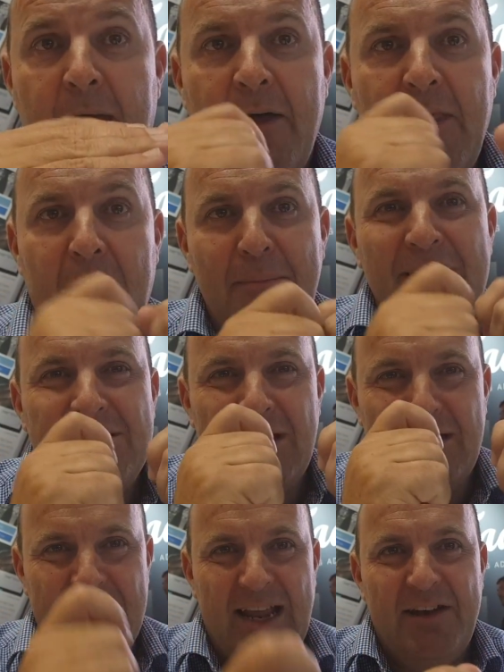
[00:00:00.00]
And that means
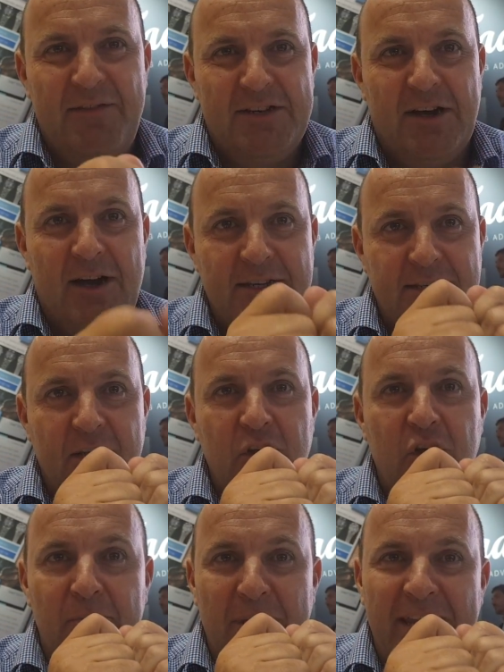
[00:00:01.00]
that as an advertiser,
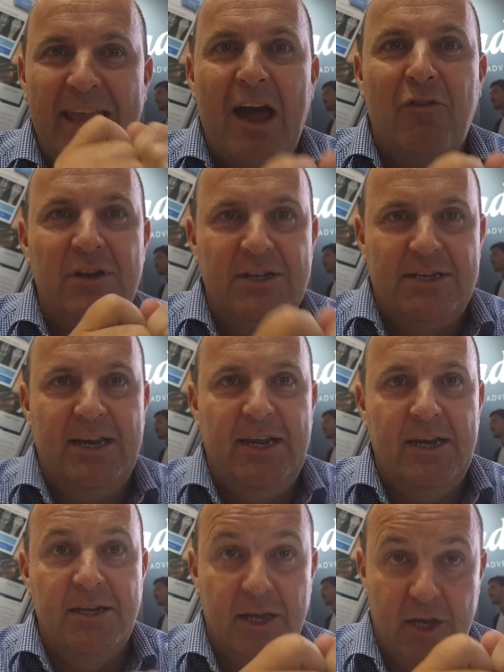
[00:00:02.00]
you can be
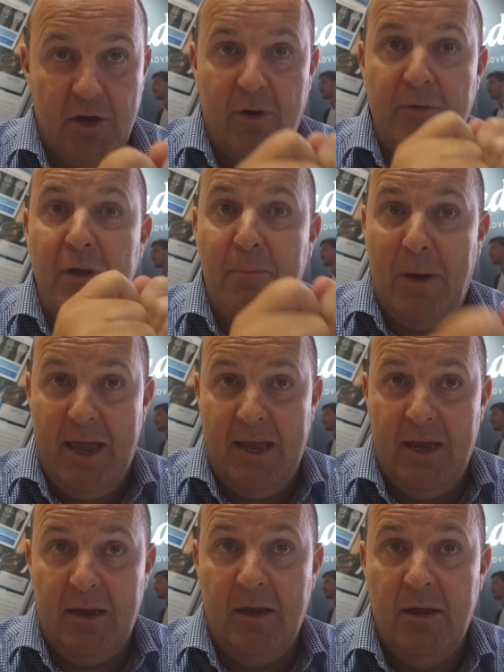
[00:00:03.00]
guaranteed that you're only
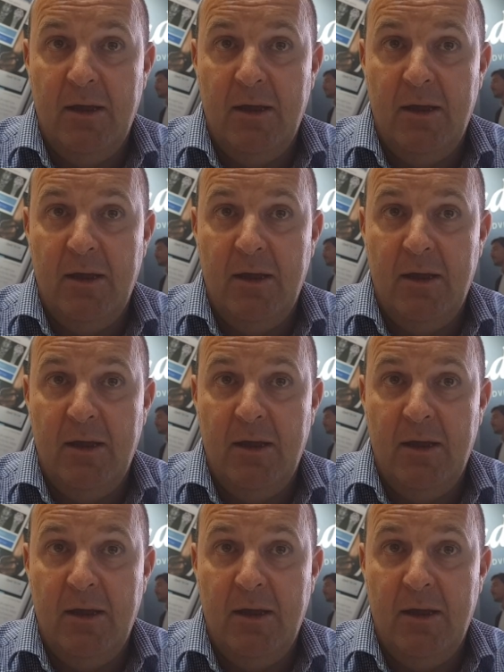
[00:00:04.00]
paying